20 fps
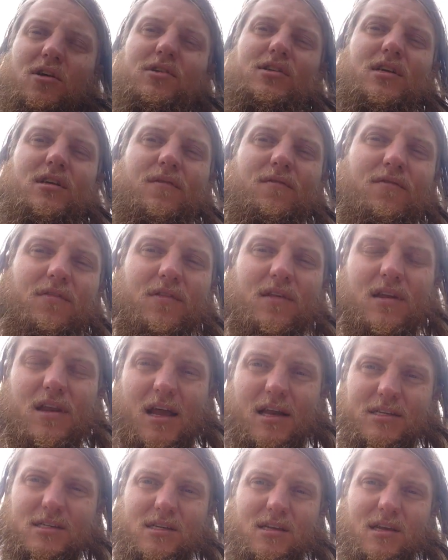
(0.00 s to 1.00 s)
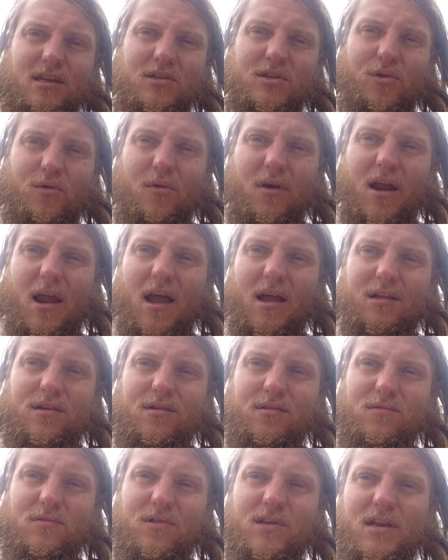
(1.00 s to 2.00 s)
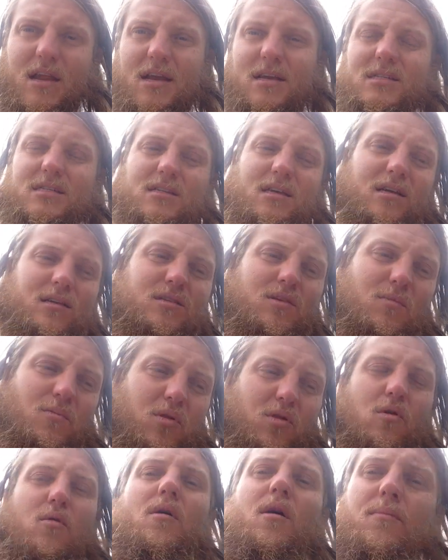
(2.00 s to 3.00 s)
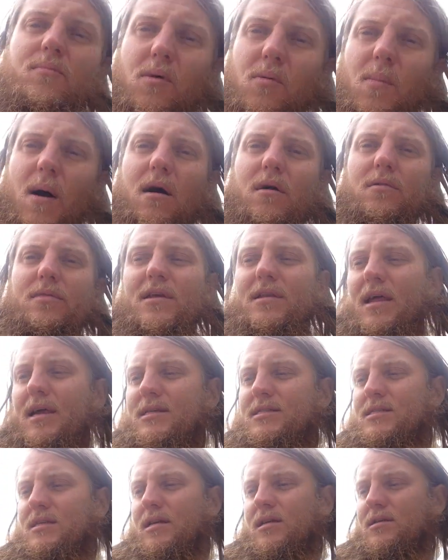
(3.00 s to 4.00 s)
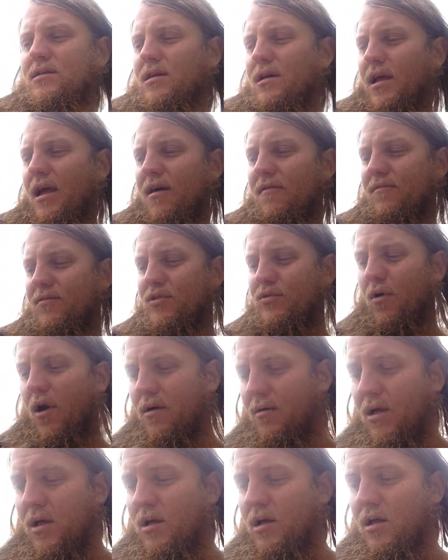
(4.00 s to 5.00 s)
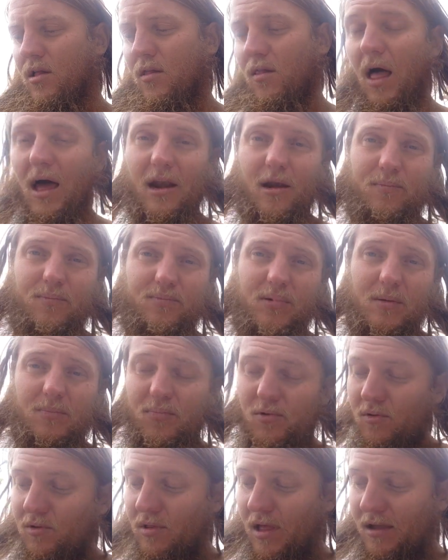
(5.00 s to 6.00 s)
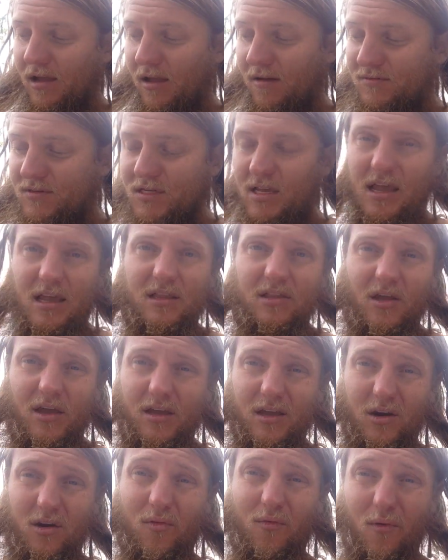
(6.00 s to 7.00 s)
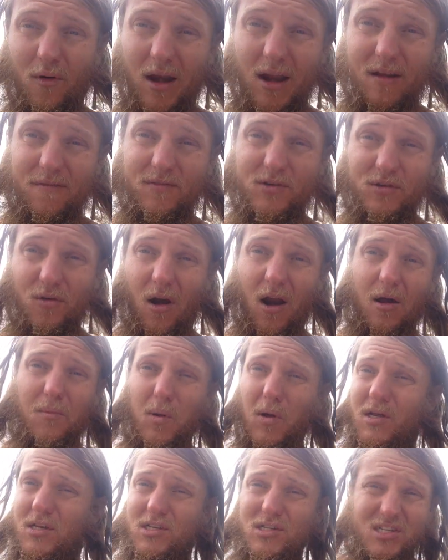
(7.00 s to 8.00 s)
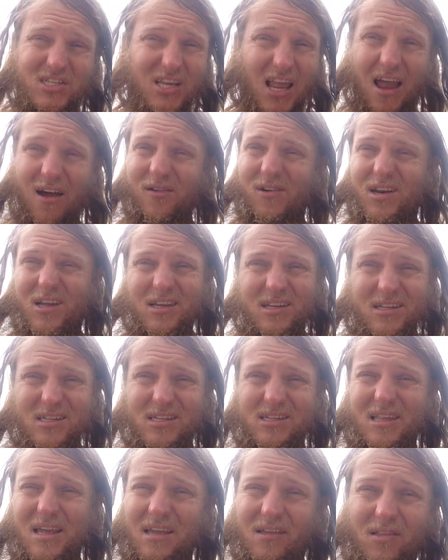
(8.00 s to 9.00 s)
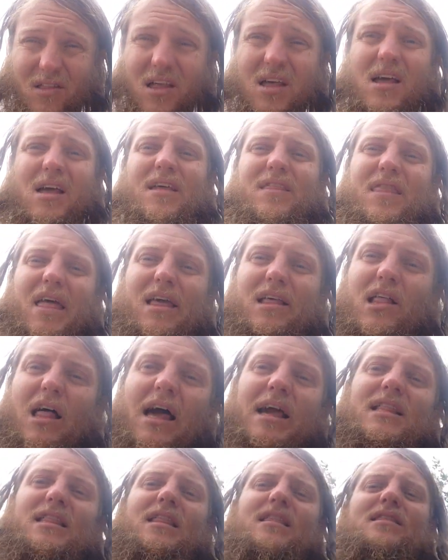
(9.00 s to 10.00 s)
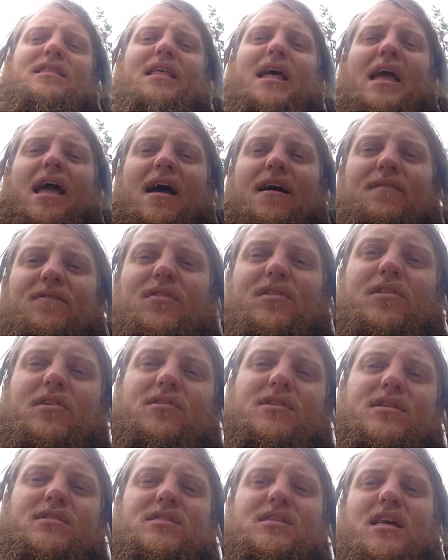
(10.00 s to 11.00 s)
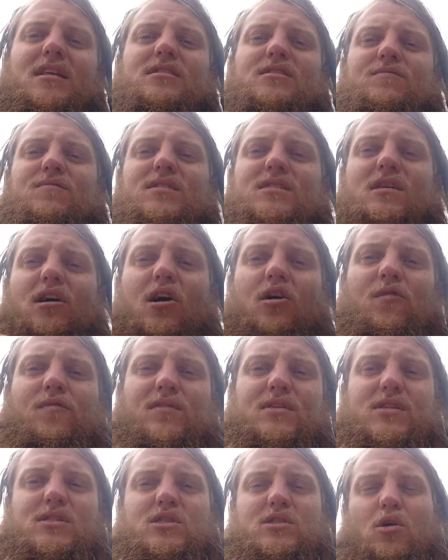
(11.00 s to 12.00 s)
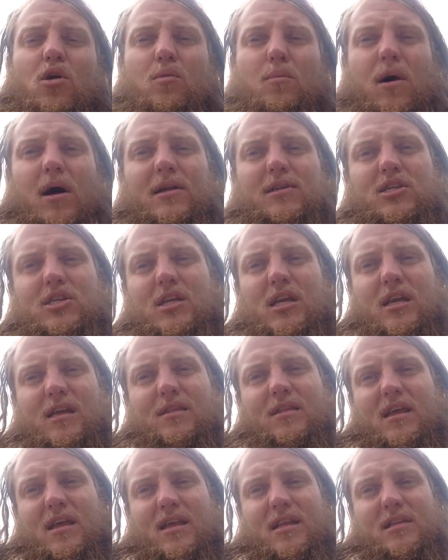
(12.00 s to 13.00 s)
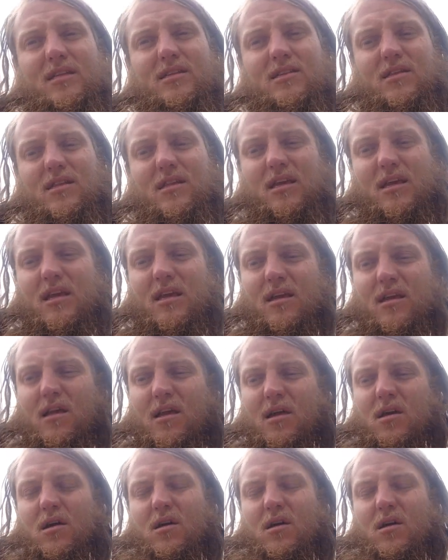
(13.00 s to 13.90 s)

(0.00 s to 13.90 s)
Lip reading: searching for the next thing to react to, the next thing to blow up about, the next thing to have drama. A lot of people, like I've said, like, crave drama. It's just how it is. They have their sense of self is so much into the